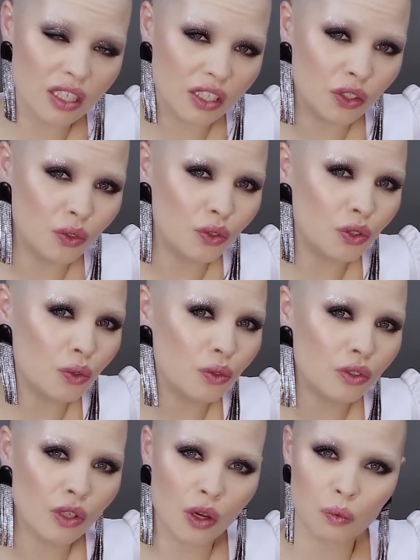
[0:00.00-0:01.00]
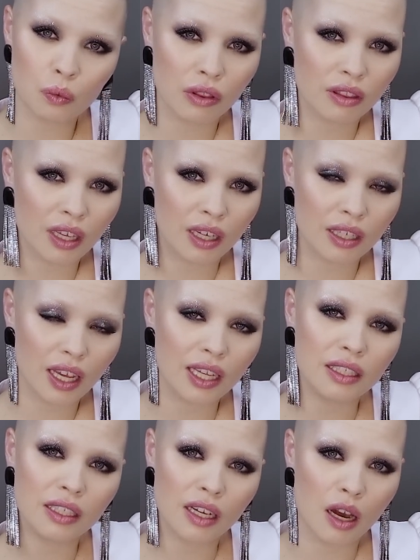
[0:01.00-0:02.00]
and you do not want that
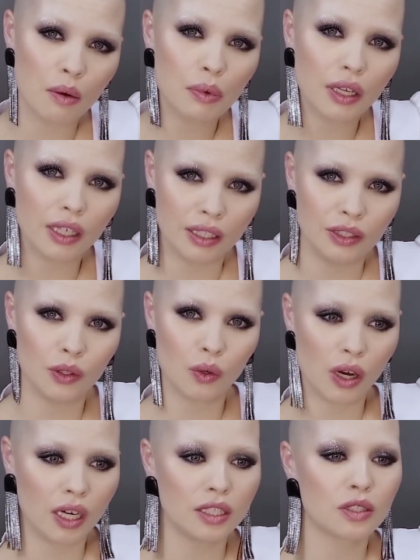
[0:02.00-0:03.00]
ending up in your eye.